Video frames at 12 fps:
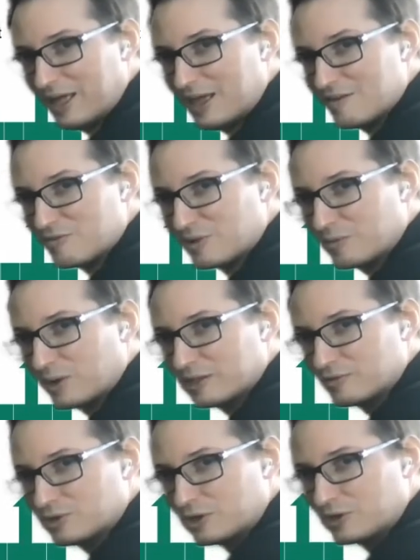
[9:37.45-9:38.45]
every one
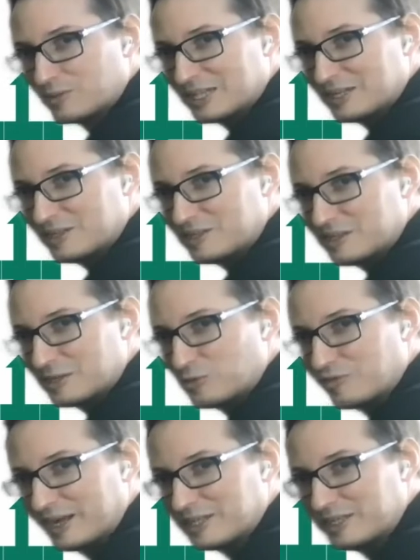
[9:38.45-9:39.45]
of the document IDs that you
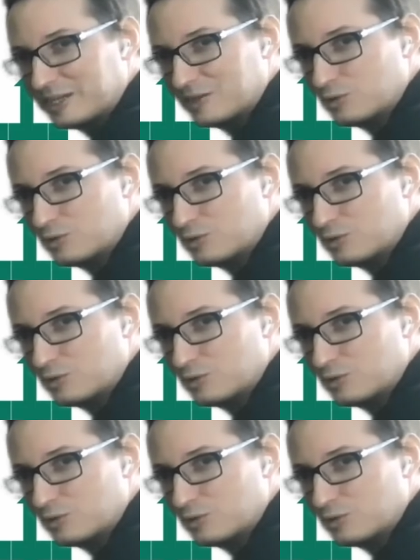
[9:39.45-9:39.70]
find here.